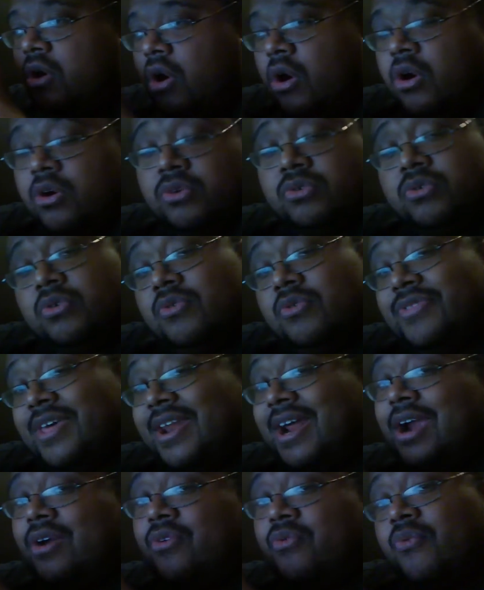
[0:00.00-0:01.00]
article
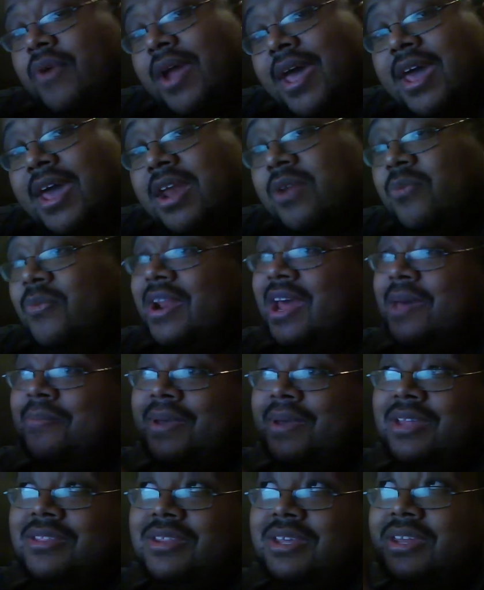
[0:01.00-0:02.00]
that I read when I
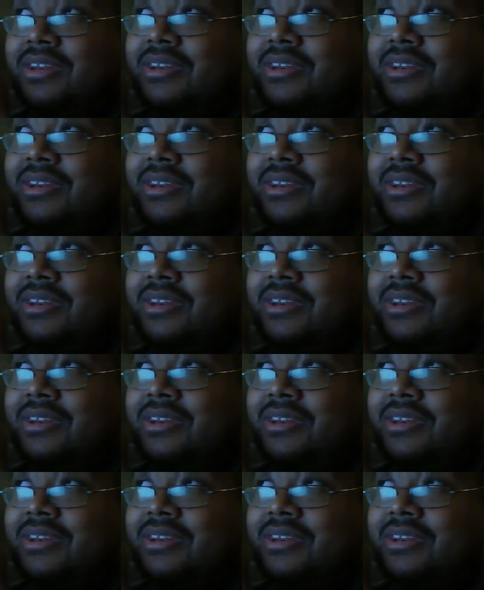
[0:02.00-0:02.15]
made the